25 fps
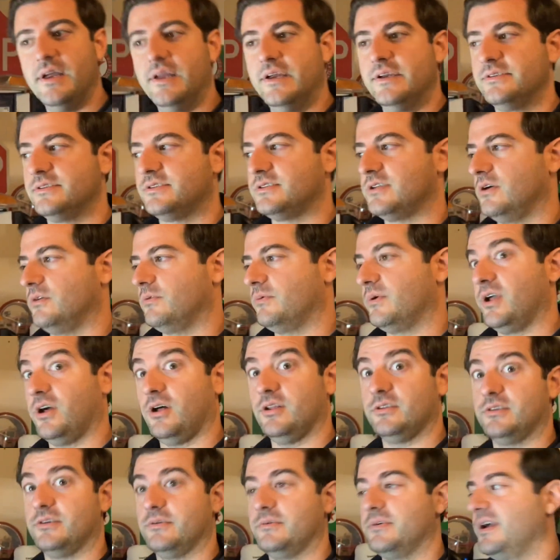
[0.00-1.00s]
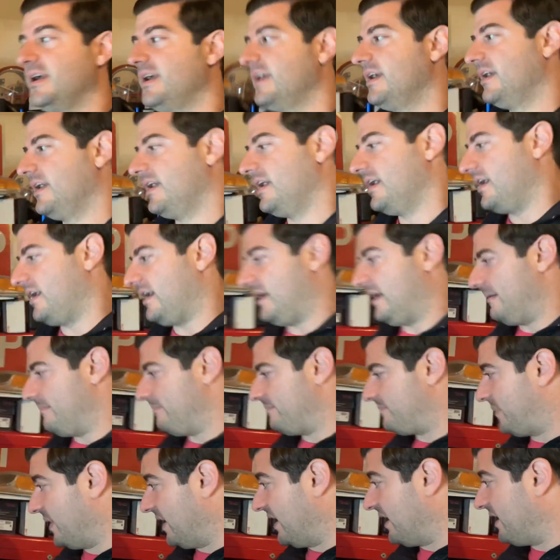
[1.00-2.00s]
So we all do.
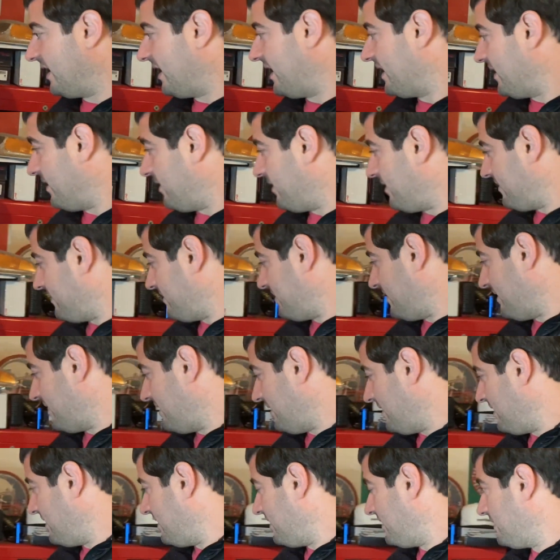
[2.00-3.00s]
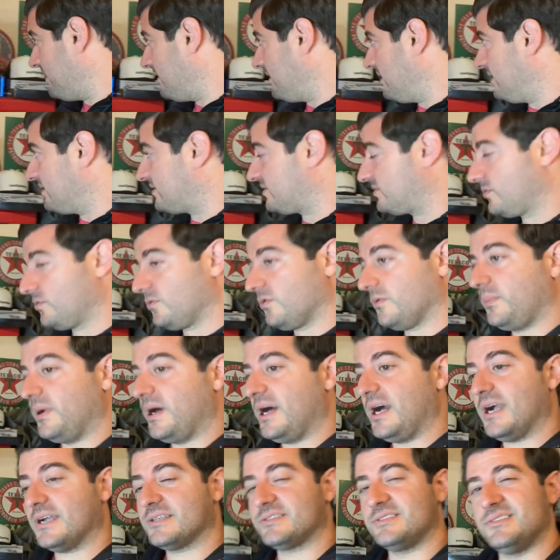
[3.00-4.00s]
But a
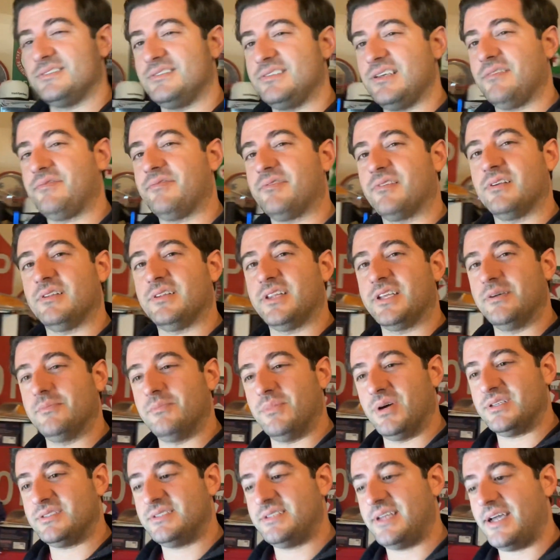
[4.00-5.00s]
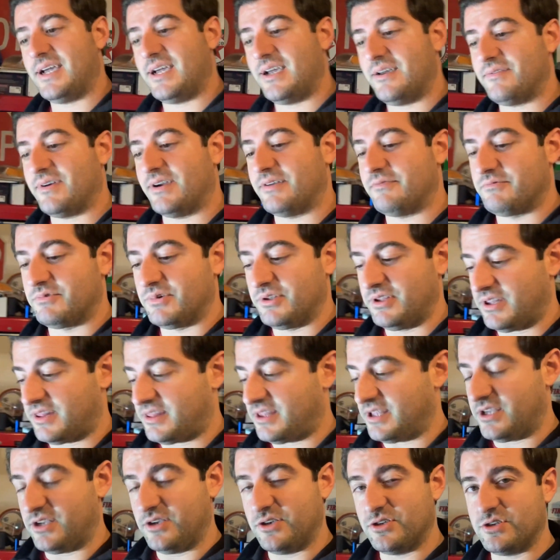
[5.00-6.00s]
toolbox is definitely a must-have. I really
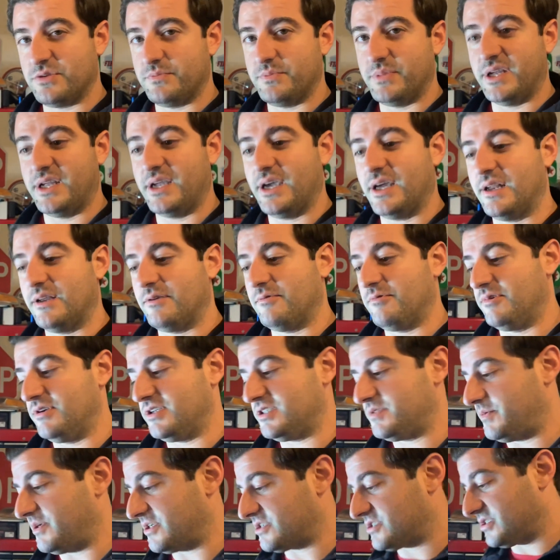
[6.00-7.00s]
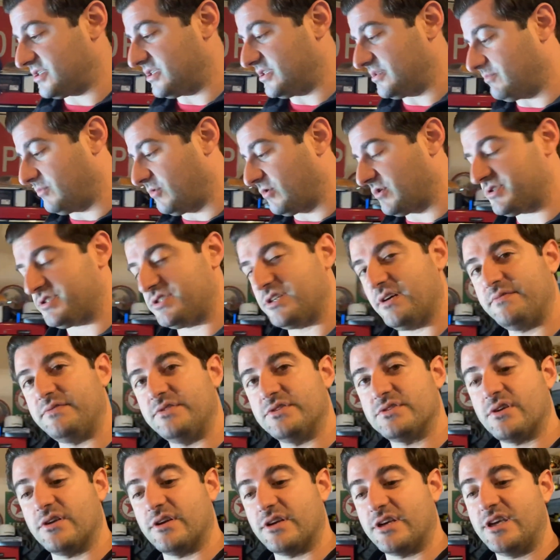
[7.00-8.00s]
think you should be getting one, especially the more stuff you
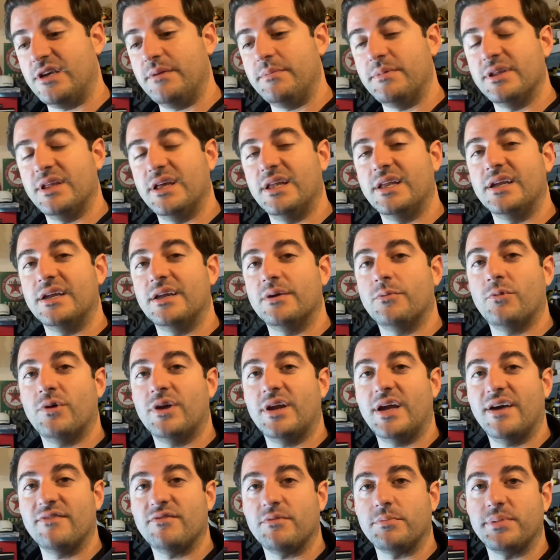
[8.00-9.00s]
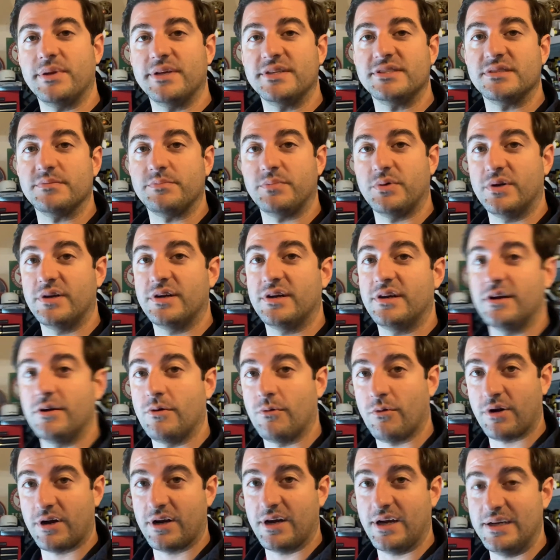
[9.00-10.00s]
start accumulating, you want to have a place to put it and
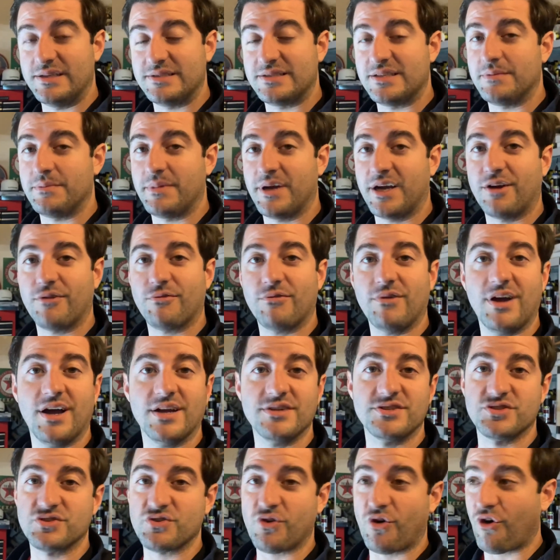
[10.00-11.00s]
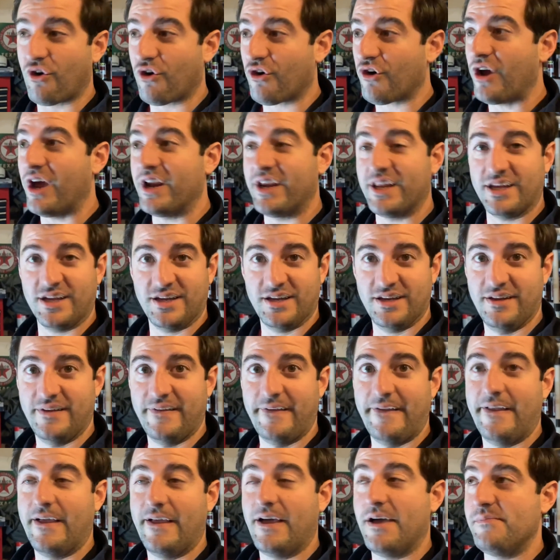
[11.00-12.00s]
organize it. My garage is already
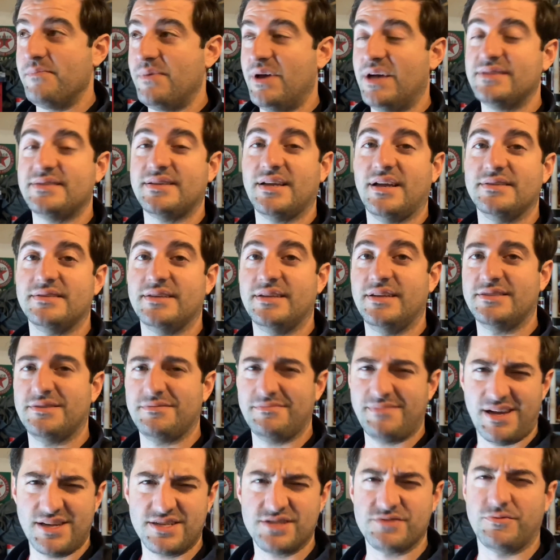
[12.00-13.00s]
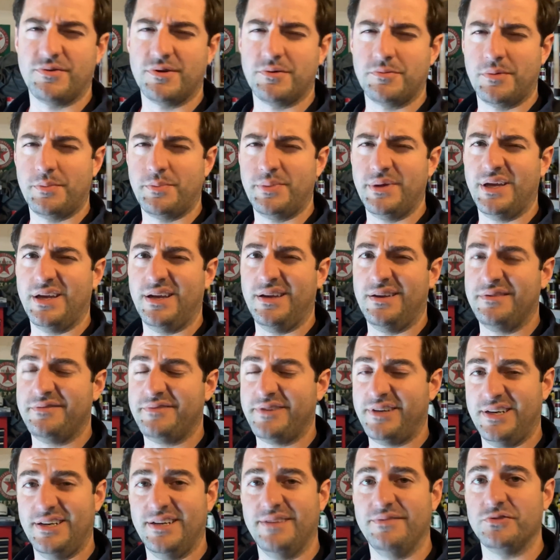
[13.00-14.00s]
a mess as it is. Imagine what it would be if
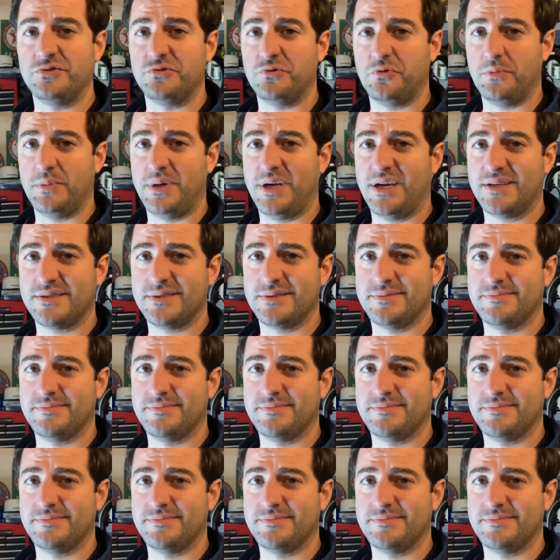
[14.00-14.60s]
I didn't have a toolbox.